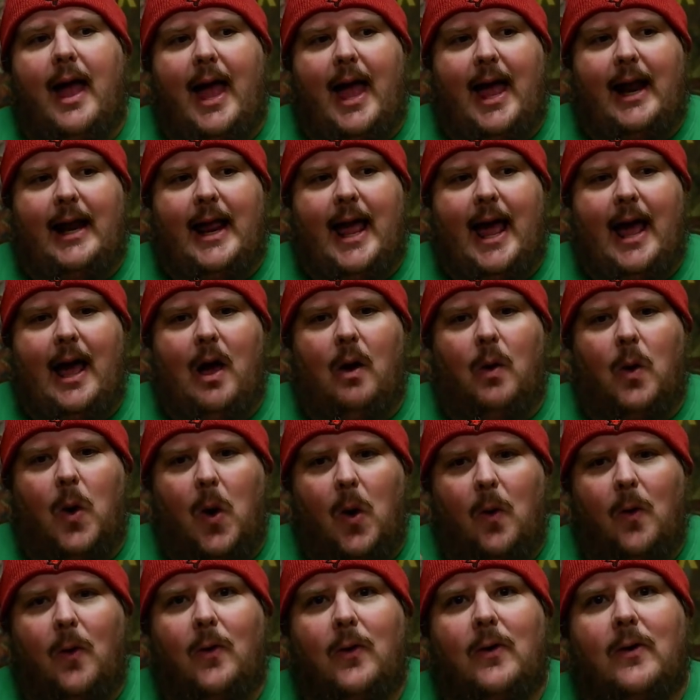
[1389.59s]
and how
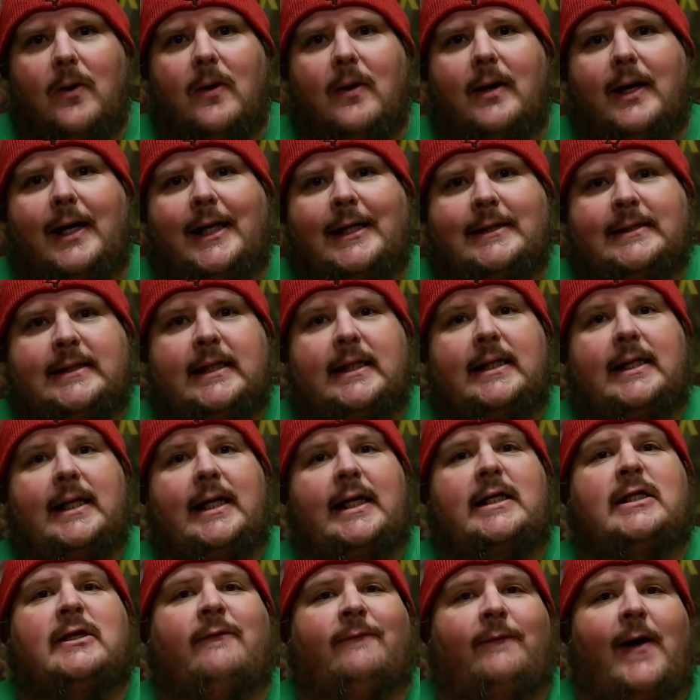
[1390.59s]
horror is the
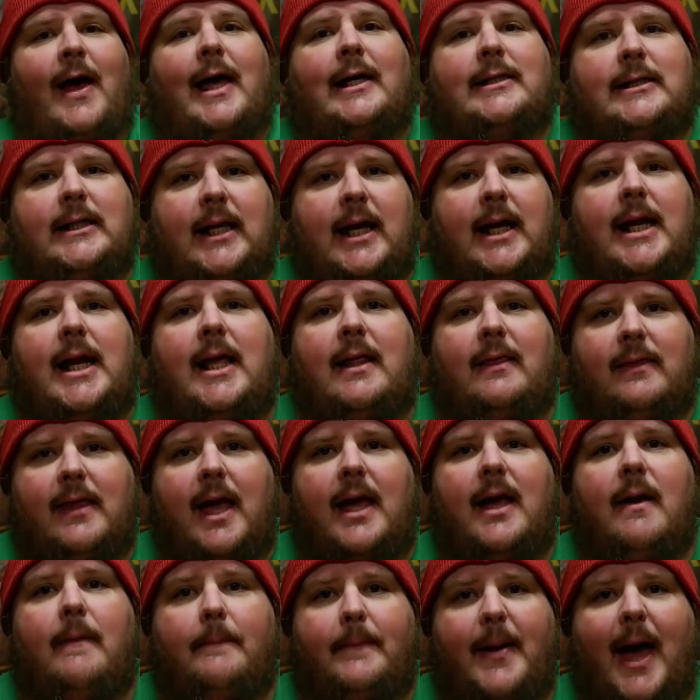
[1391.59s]
least fascinating
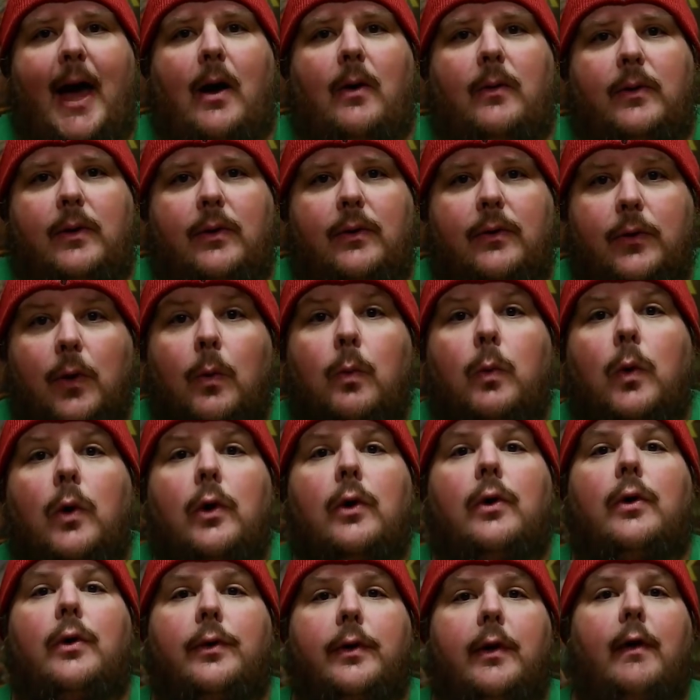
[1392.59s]
thing about the
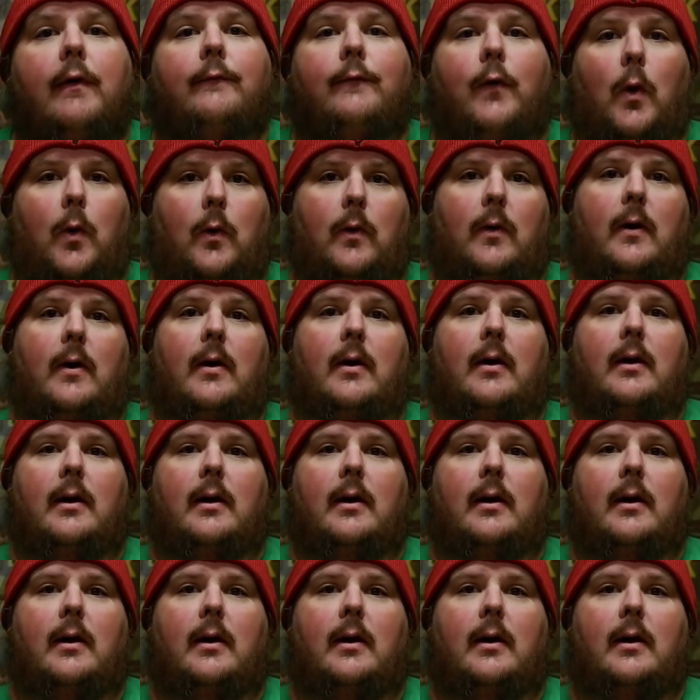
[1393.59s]
world of horror.